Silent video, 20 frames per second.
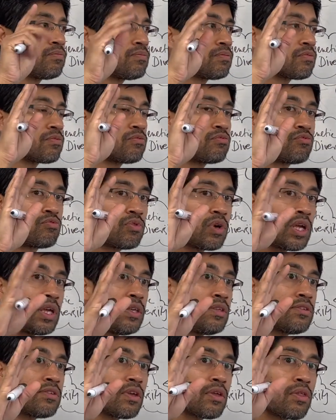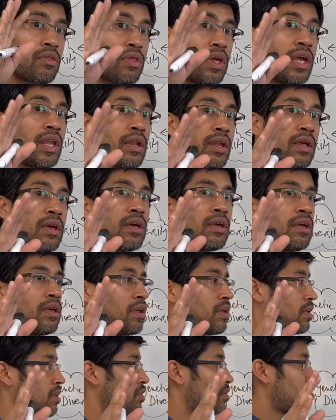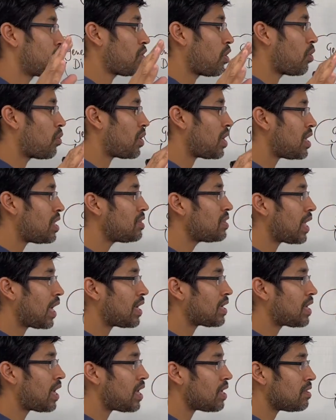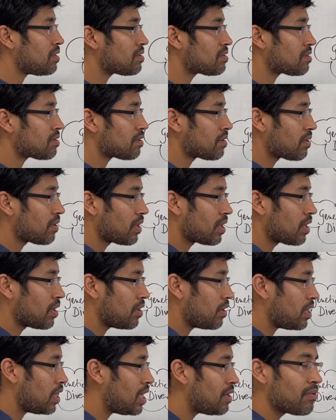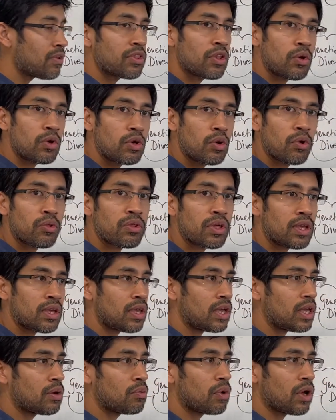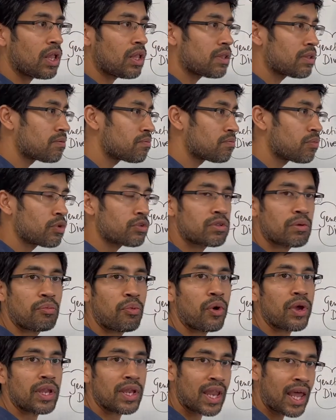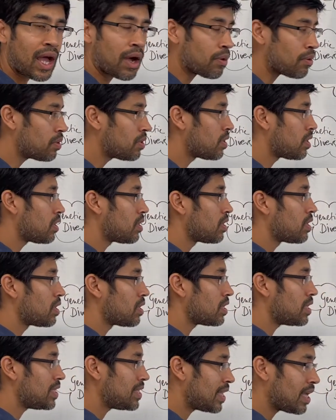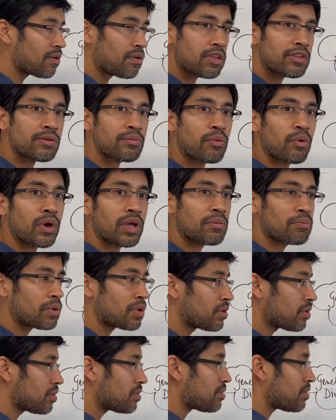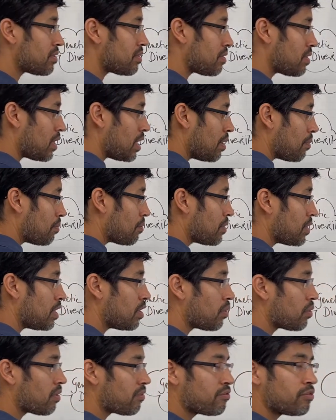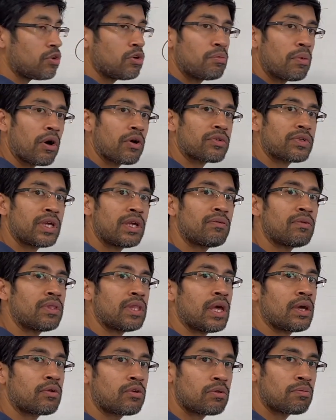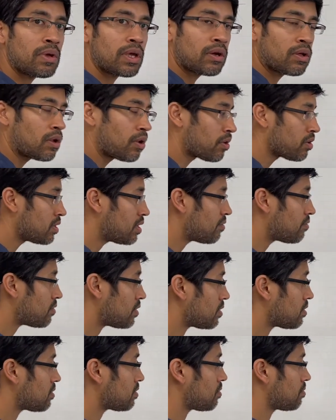razor thin. So in that case, even though you're thinking, well, what's the point now? There is a point, because a few marks here and there could make a lot of difference.